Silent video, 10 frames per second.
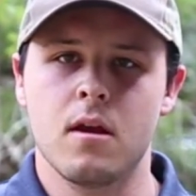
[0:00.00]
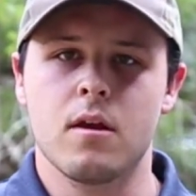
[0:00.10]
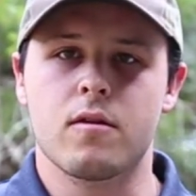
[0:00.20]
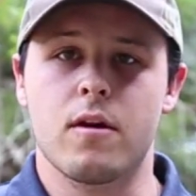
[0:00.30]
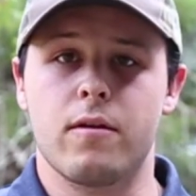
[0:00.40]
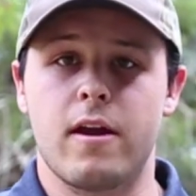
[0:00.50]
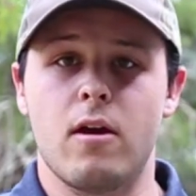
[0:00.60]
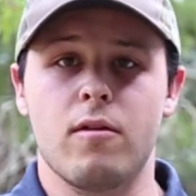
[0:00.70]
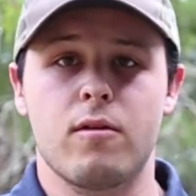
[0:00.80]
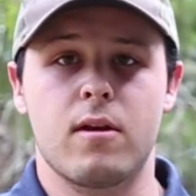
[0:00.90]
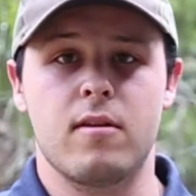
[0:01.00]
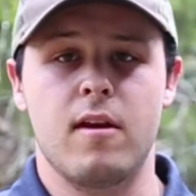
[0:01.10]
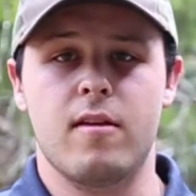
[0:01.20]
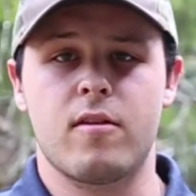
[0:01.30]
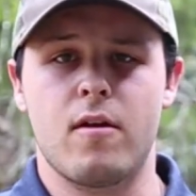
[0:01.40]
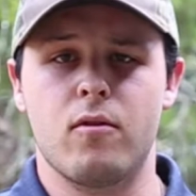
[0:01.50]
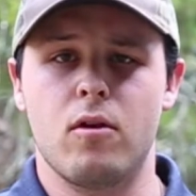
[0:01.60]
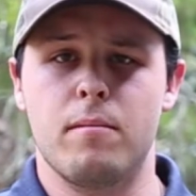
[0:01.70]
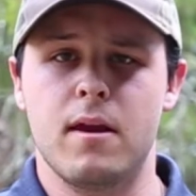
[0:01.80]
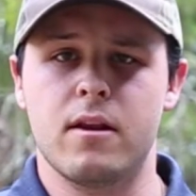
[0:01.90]
So they also contain
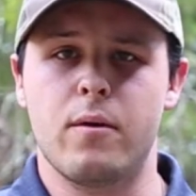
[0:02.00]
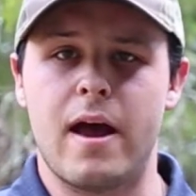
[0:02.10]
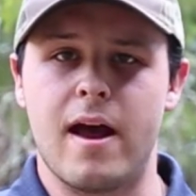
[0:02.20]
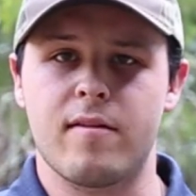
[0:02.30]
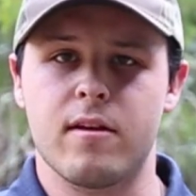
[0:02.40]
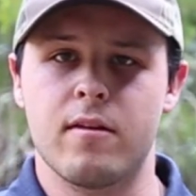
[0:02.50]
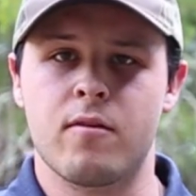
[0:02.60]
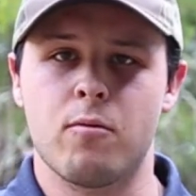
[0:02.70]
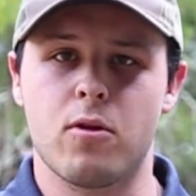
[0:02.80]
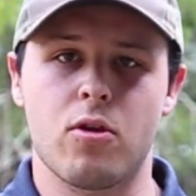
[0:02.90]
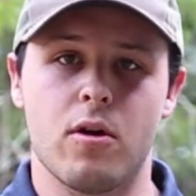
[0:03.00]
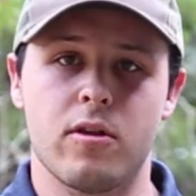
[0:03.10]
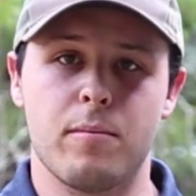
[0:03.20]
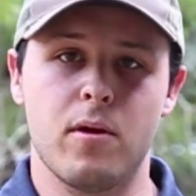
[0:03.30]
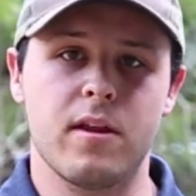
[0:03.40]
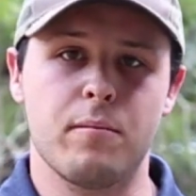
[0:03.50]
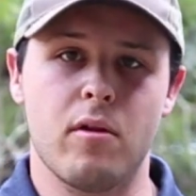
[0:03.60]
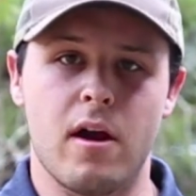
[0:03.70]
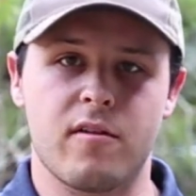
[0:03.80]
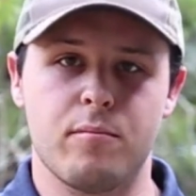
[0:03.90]
several amino acids, which are the building
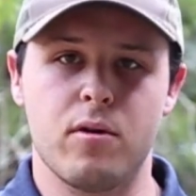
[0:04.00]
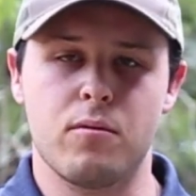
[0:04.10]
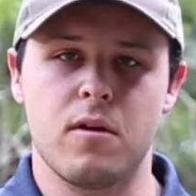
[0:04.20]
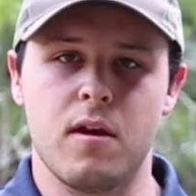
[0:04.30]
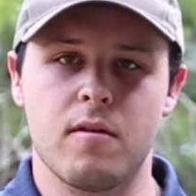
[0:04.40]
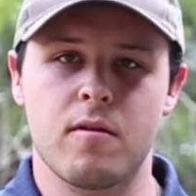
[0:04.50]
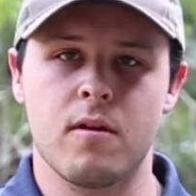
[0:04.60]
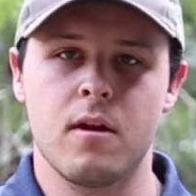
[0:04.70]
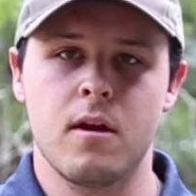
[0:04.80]
blocks of proteins,